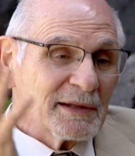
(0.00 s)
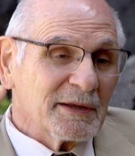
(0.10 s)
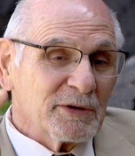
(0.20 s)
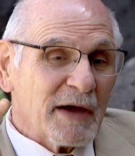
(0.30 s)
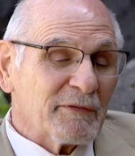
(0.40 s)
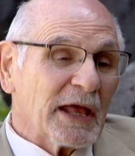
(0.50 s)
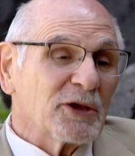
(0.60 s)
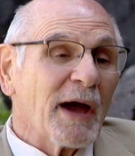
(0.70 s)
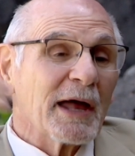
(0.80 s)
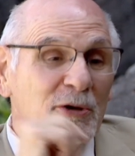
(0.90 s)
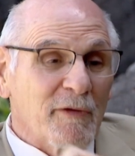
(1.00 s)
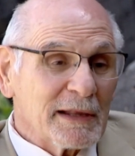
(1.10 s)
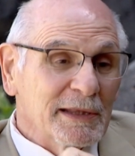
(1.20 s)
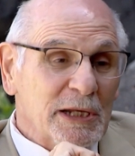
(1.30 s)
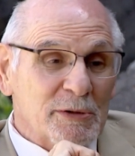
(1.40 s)
you had a
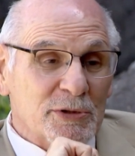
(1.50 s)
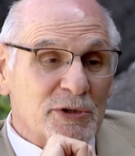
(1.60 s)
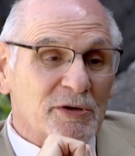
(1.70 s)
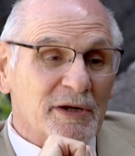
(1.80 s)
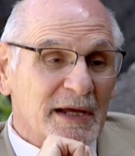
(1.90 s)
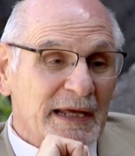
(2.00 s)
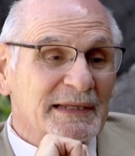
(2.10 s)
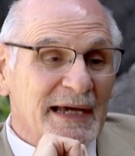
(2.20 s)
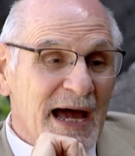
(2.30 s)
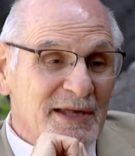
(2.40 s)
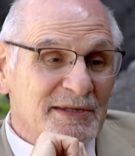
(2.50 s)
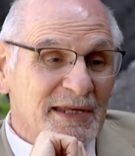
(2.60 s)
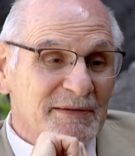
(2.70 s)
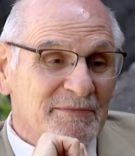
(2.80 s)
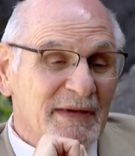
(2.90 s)
great leader in the
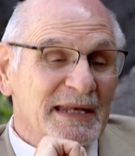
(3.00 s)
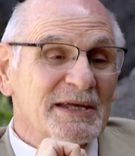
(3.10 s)
continent many